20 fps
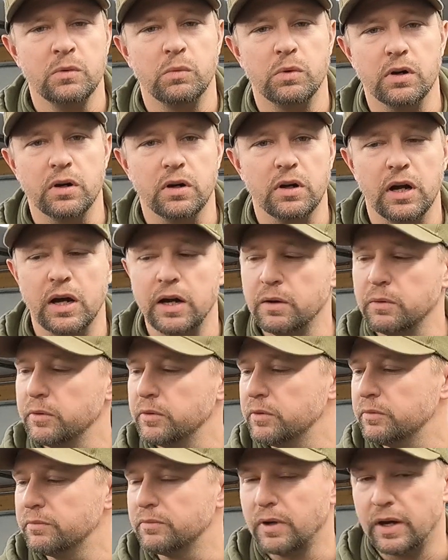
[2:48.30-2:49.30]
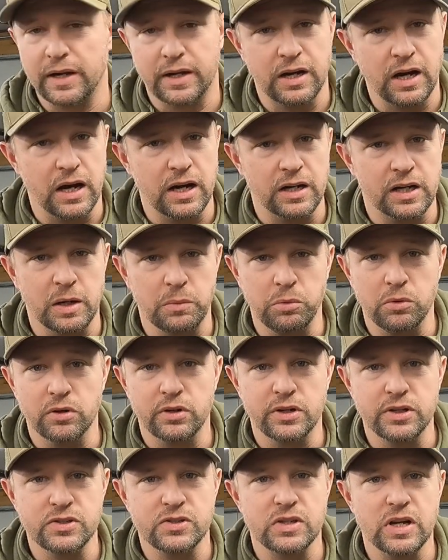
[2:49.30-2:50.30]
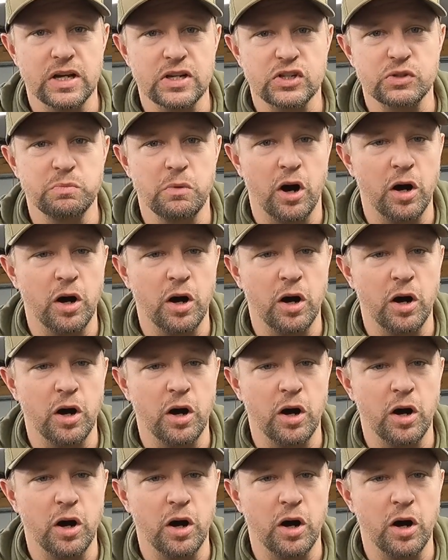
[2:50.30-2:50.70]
where I caught a couple of good sized